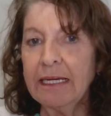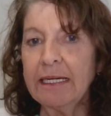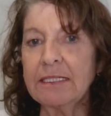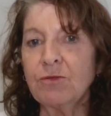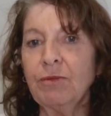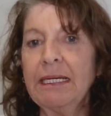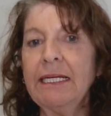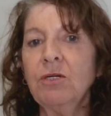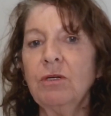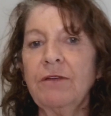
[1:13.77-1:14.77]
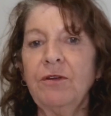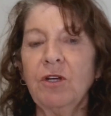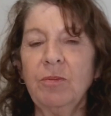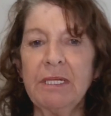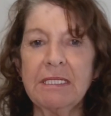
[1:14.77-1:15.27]
it's really good if you
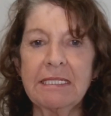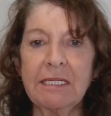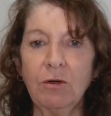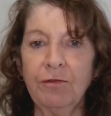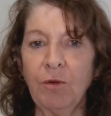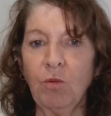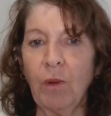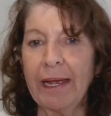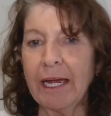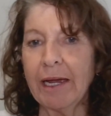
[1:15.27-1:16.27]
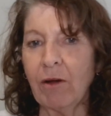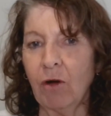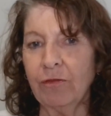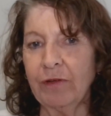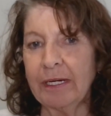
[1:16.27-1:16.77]
can be self-aware
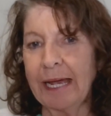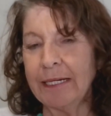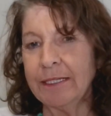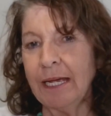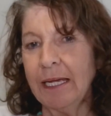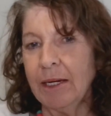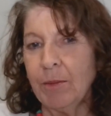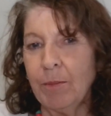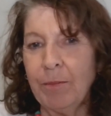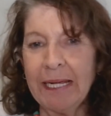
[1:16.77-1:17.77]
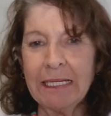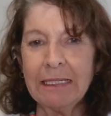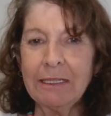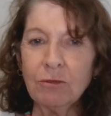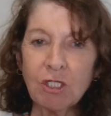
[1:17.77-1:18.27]
of it and make
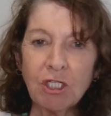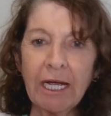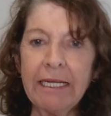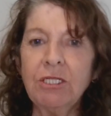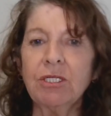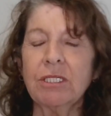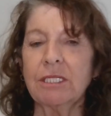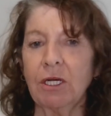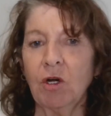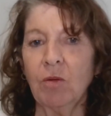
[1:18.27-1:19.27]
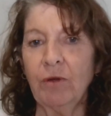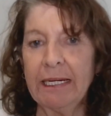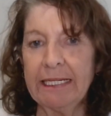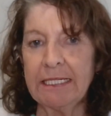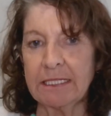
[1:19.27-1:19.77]
little changes to help
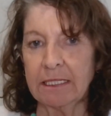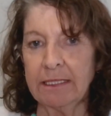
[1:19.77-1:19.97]
release it.